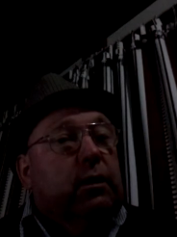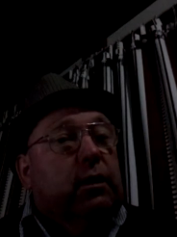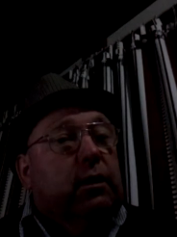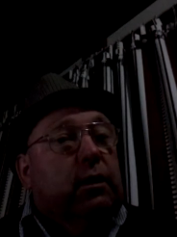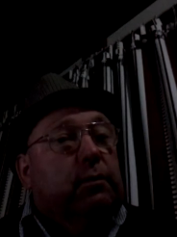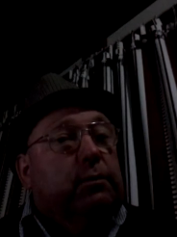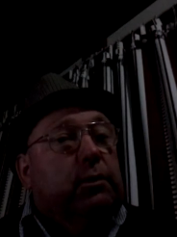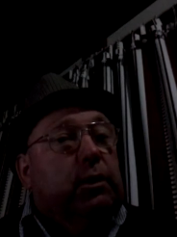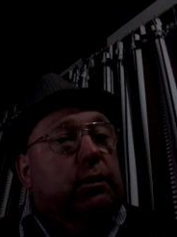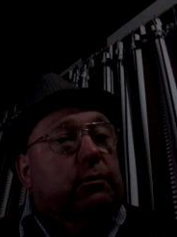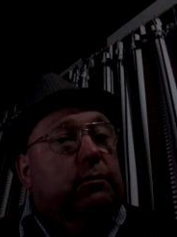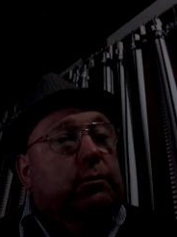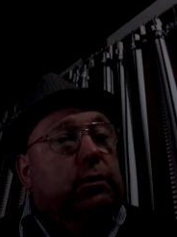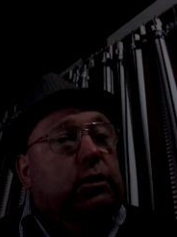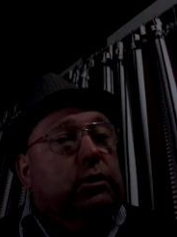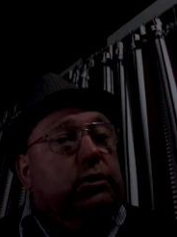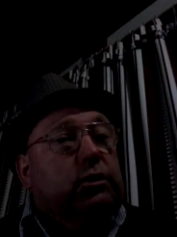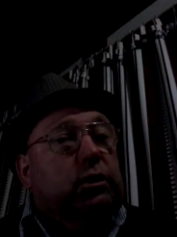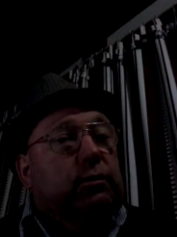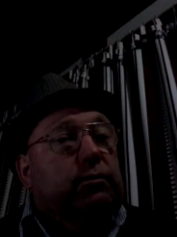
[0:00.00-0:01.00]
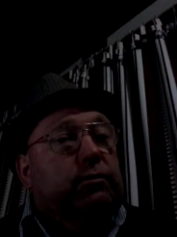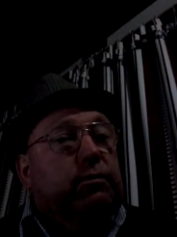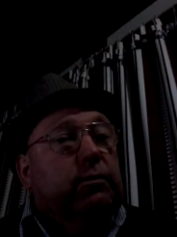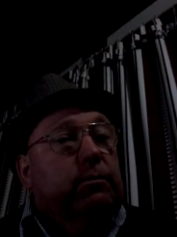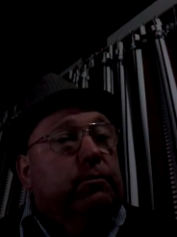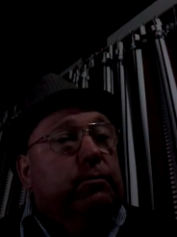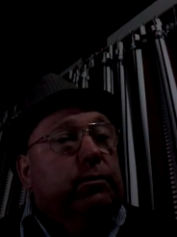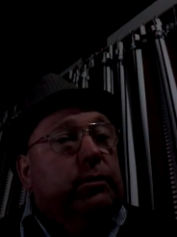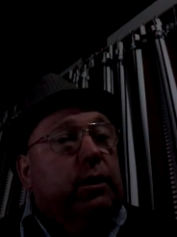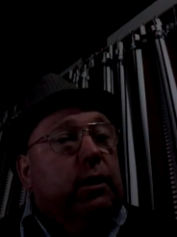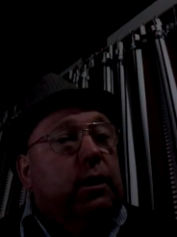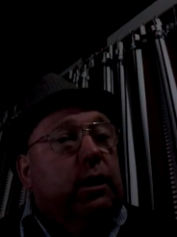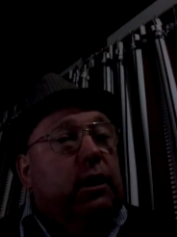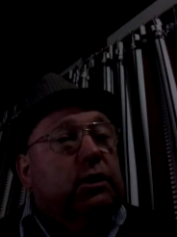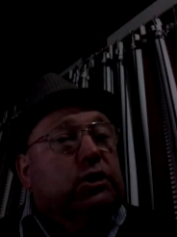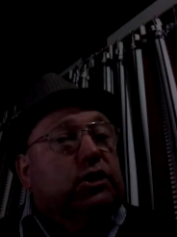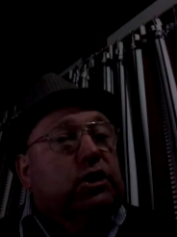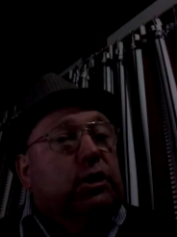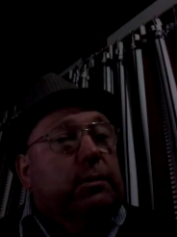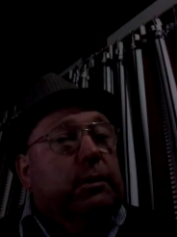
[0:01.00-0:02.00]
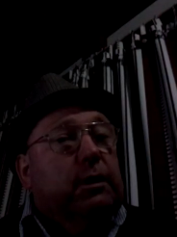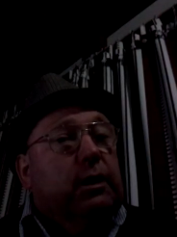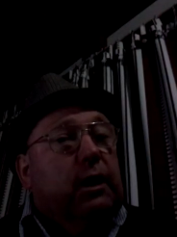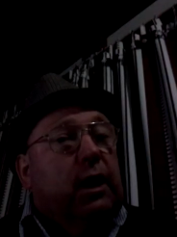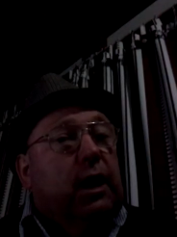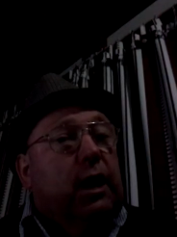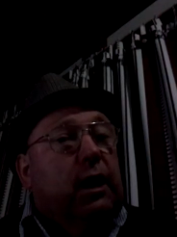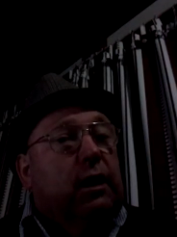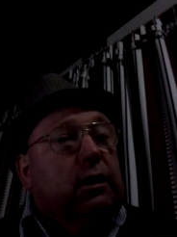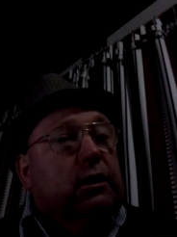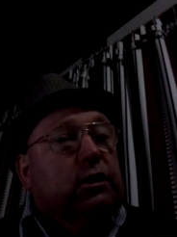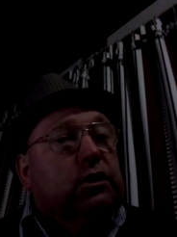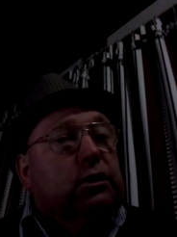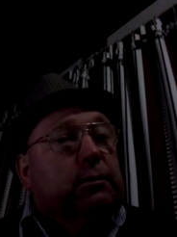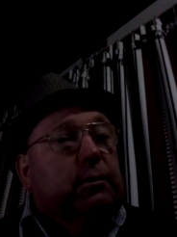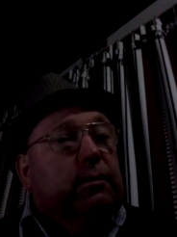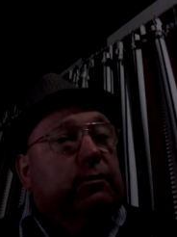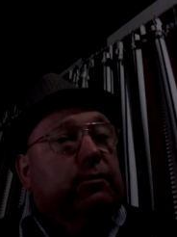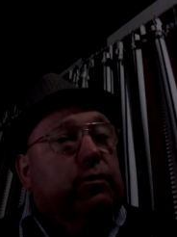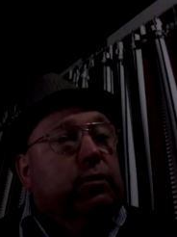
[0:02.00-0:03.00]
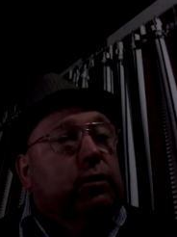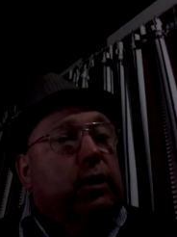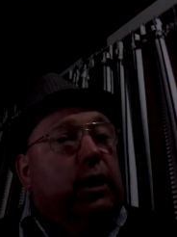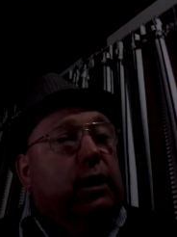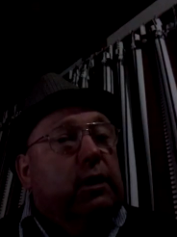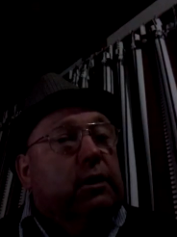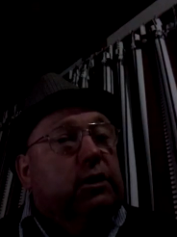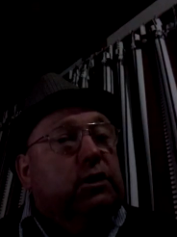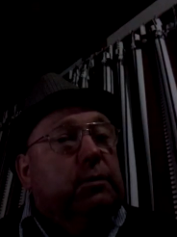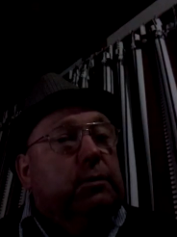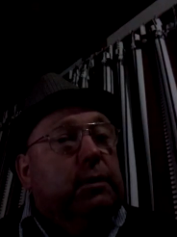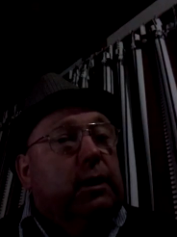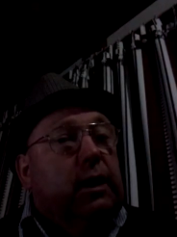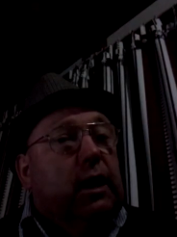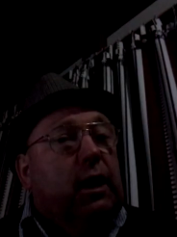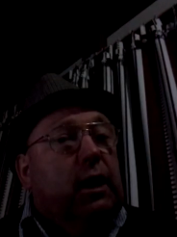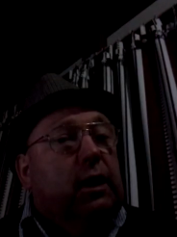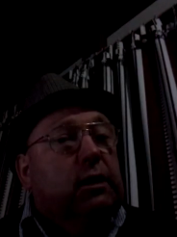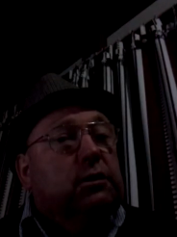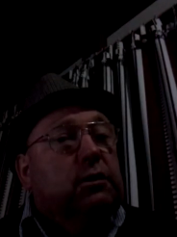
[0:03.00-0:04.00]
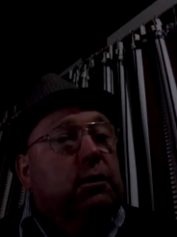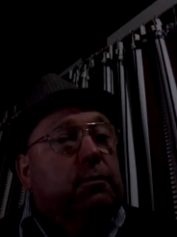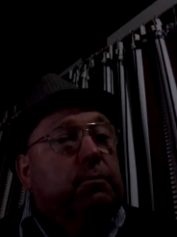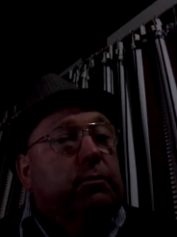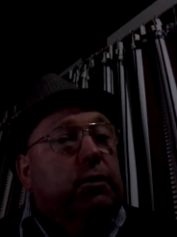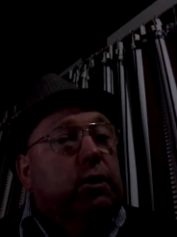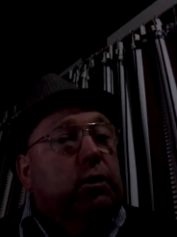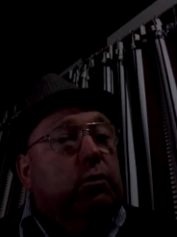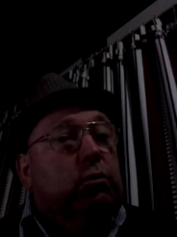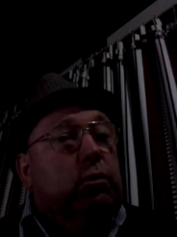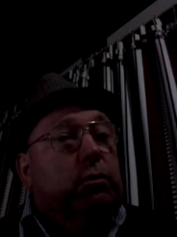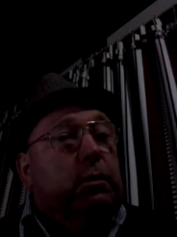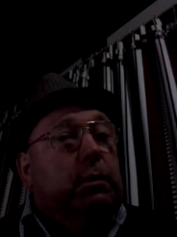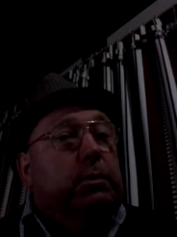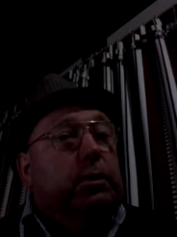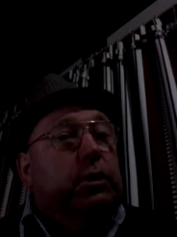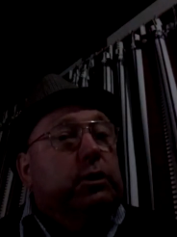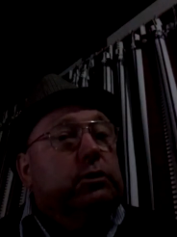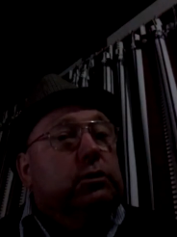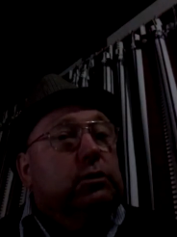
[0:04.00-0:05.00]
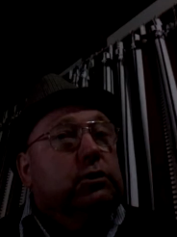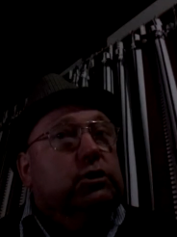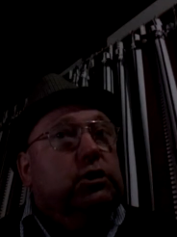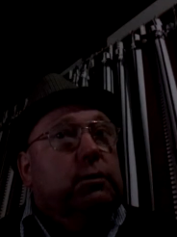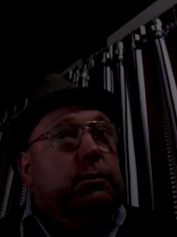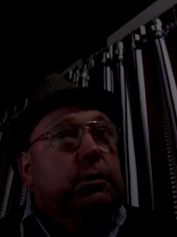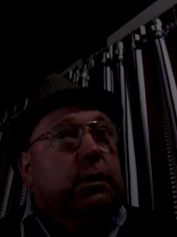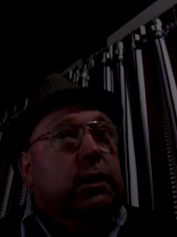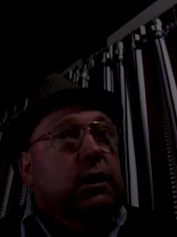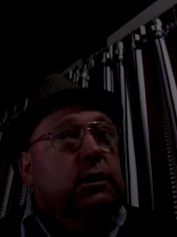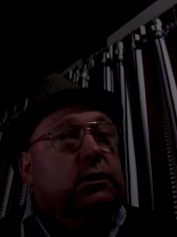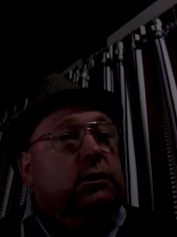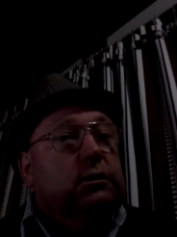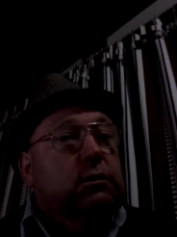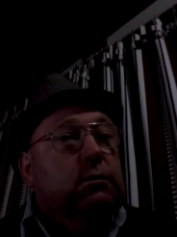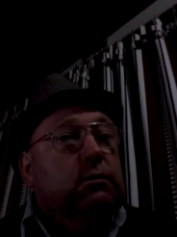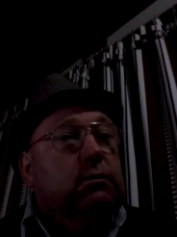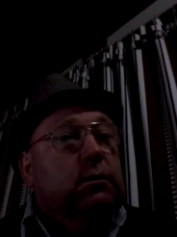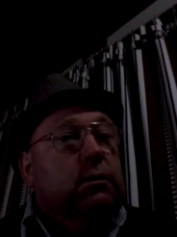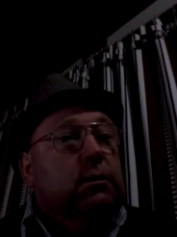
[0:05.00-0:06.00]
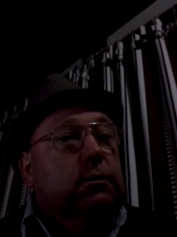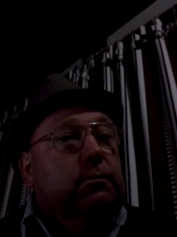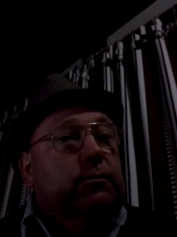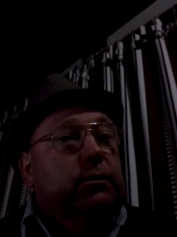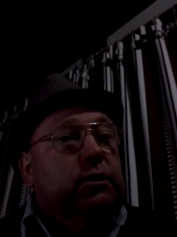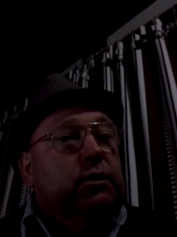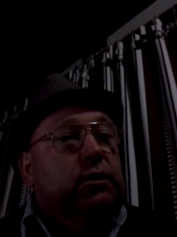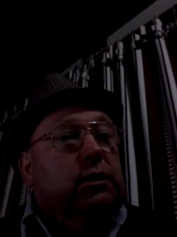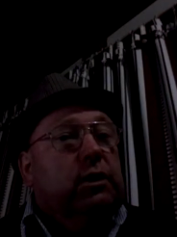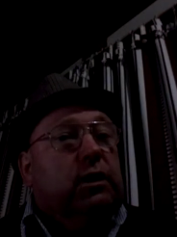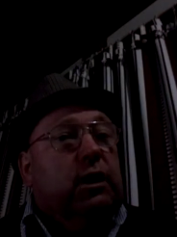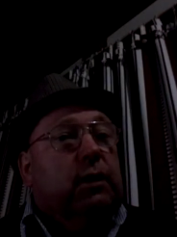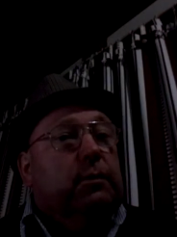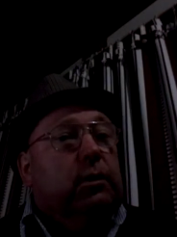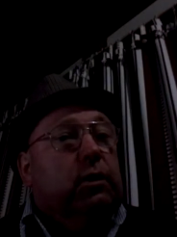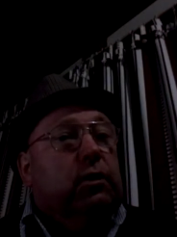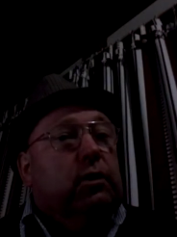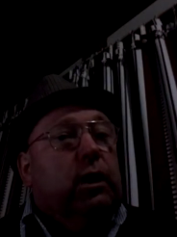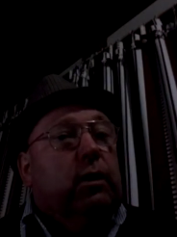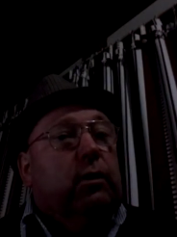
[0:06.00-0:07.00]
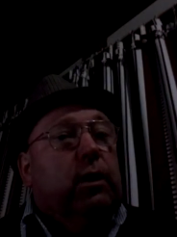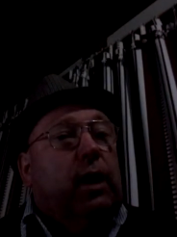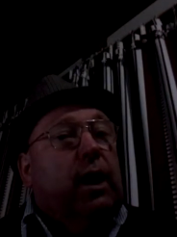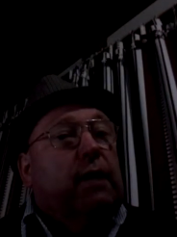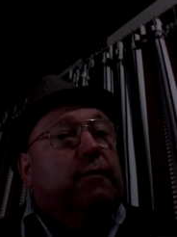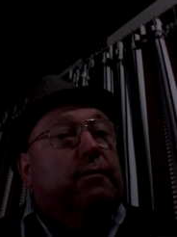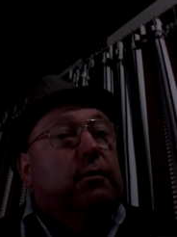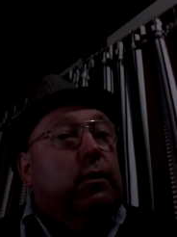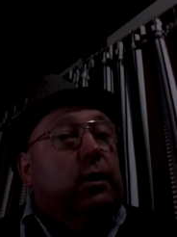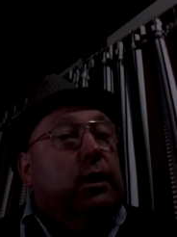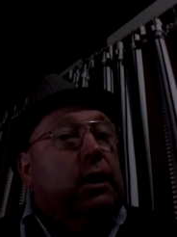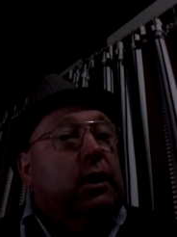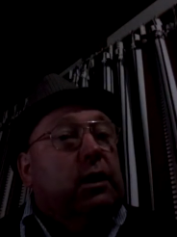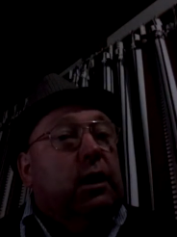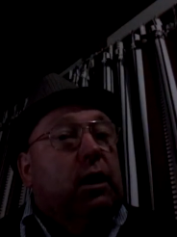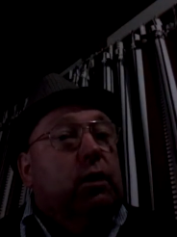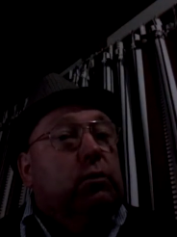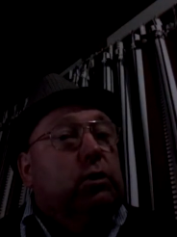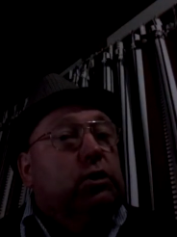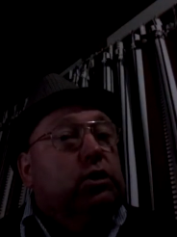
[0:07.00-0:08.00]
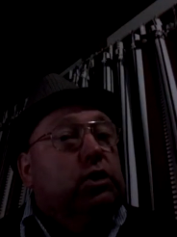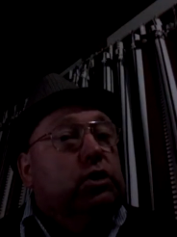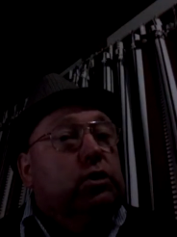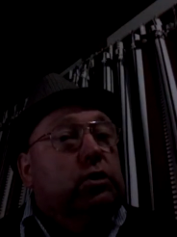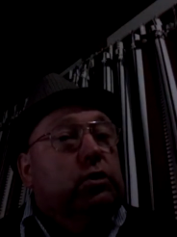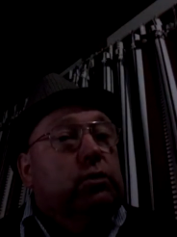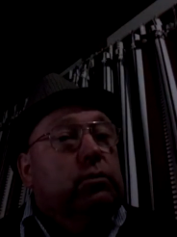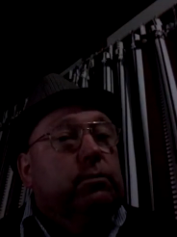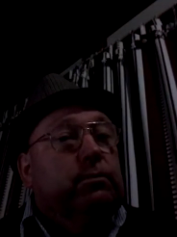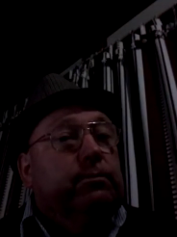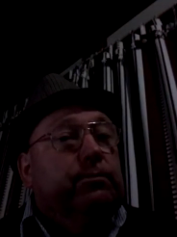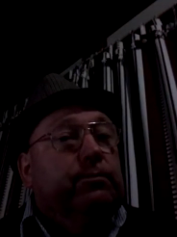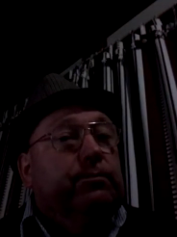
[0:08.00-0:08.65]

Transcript: And I believe myself, a chip in the head and a chip in the forehead and a chip in the hands will be personal GPS. So the government will know everywhere you go and what you do